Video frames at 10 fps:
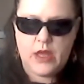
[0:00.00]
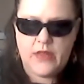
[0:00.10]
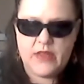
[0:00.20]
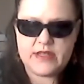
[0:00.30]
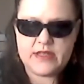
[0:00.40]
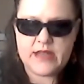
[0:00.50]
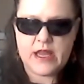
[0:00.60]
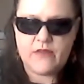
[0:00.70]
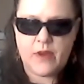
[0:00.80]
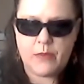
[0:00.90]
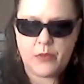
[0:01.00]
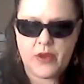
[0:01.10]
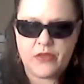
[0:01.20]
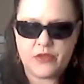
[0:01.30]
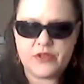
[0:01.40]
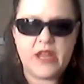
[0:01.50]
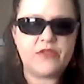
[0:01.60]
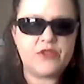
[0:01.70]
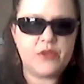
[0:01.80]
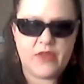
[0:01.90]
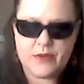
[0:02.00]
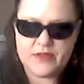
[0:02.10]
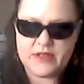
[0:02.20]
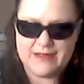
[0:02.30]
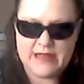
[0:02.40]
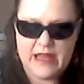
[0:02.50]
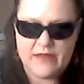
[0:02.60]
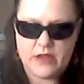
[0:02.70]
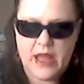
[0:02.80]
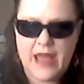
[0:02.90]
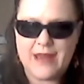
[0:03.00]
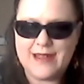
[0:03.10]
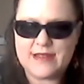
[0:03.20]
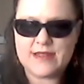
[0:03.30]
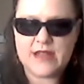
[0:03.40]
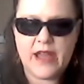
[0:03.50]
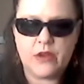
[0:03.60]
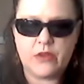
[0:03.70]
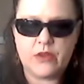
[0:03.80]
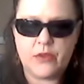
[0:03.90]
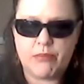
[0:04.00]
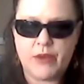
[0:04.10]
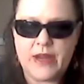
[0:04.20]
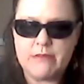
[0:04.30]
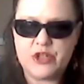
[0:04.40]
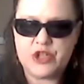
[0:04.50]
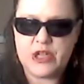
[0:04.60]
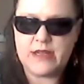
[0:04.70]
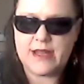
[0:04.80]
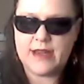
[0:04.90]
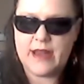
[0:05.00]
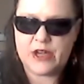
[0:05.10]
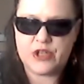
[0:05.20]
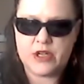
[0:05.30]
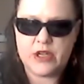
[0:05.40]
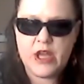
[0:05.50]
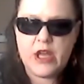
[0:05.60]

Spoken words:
This is dated February 13th, 2011, and it's titled The Brain-Machine Connection,